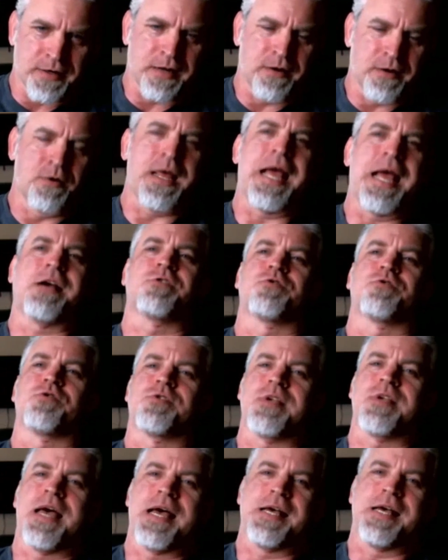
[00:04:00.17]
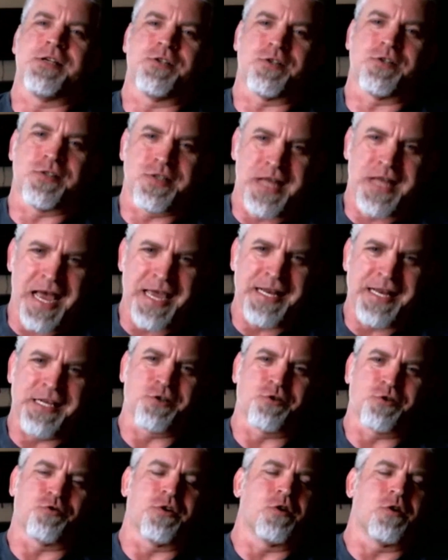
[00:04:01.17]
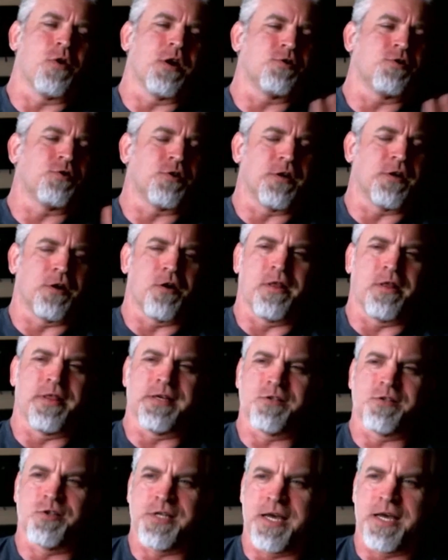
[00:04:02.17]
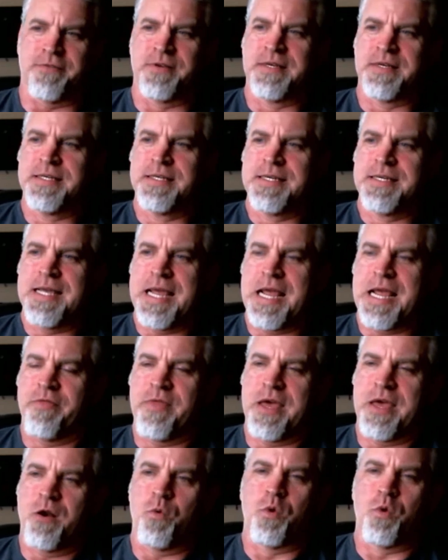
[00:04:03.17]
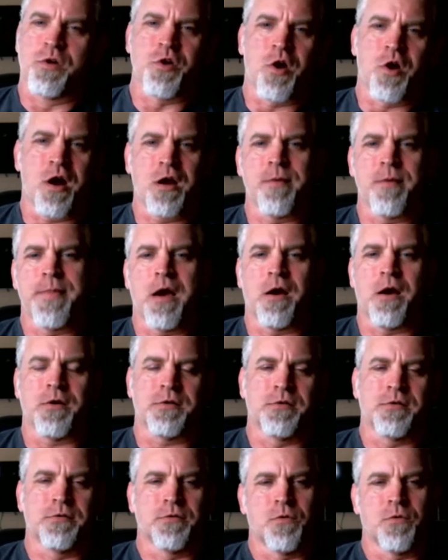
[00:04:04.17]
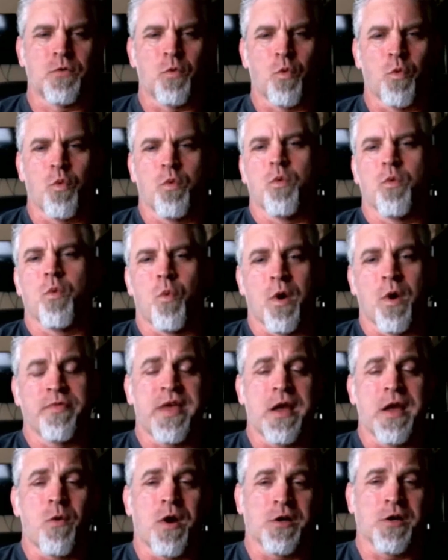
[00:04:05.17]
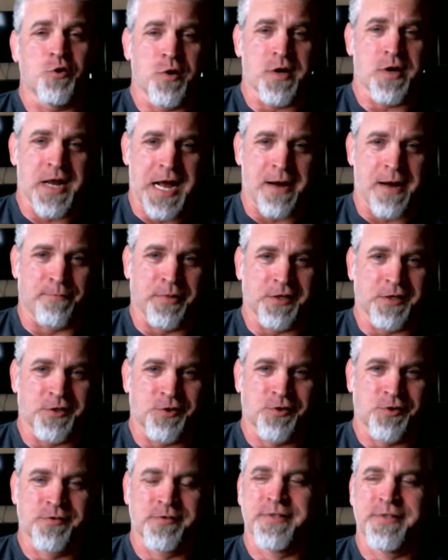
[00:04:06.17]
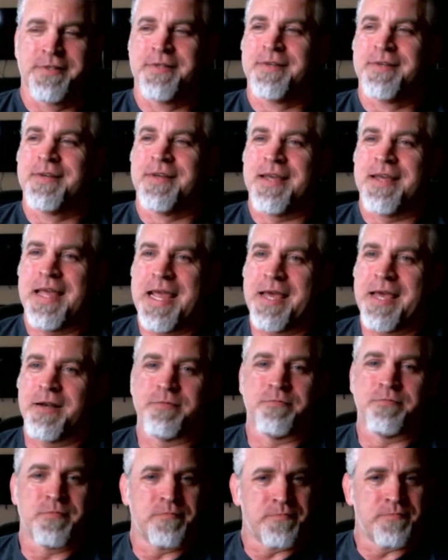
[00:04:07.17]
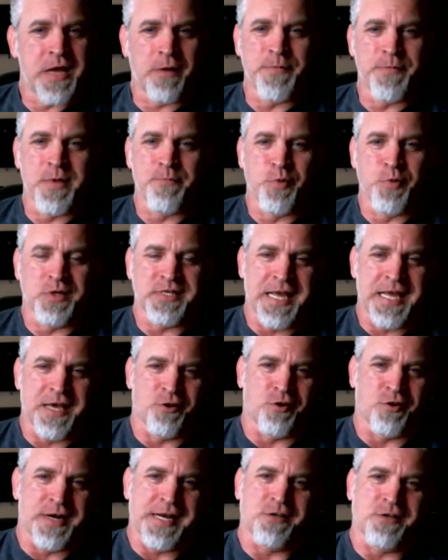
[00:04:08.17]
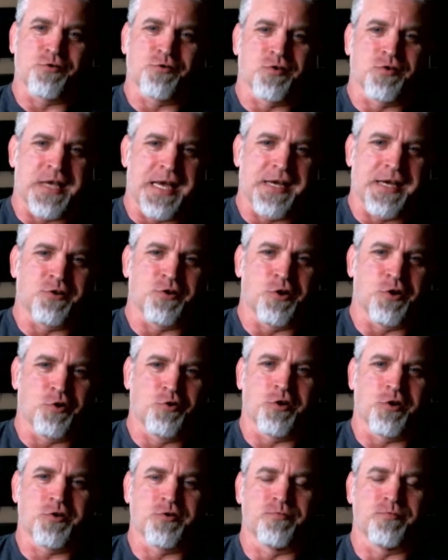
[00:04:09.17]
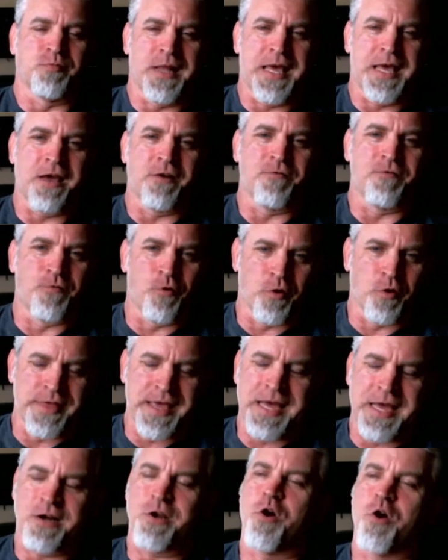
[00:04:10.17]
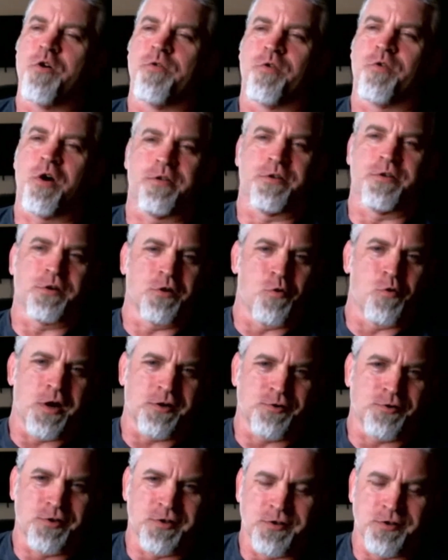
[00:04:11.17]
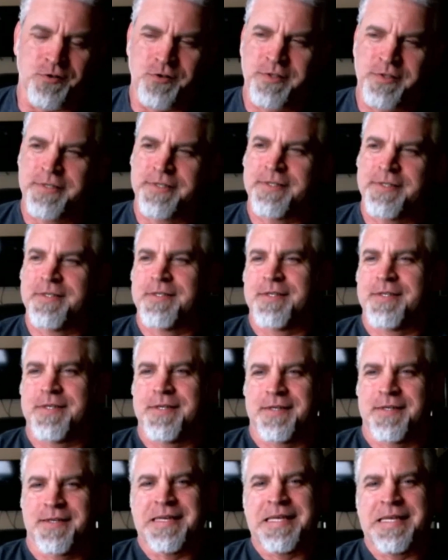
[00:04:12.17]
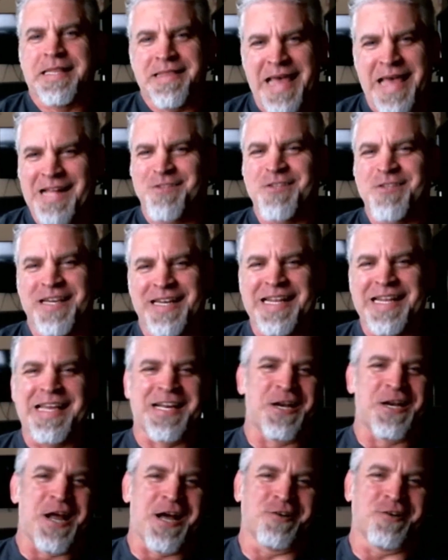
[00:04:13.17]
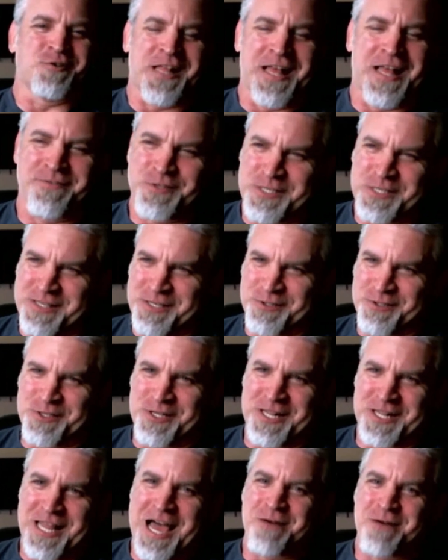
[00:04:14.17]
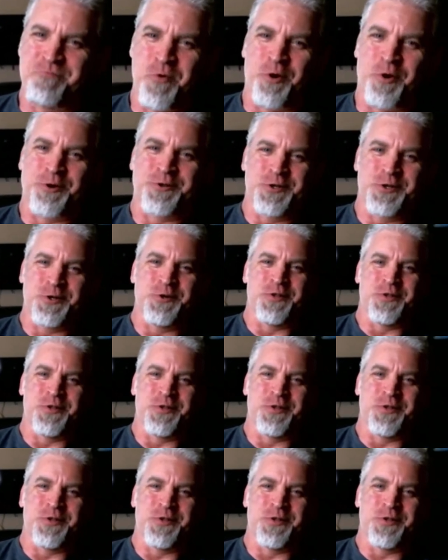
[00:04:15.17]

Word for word: and exercise and diet history questionnaire, all that stuff. And then we'll talk about what they want to accomplish and help them put together an exercise and nutrition plan for that, go over all their questions that's it in a nutshell. Obviously, there's a lot more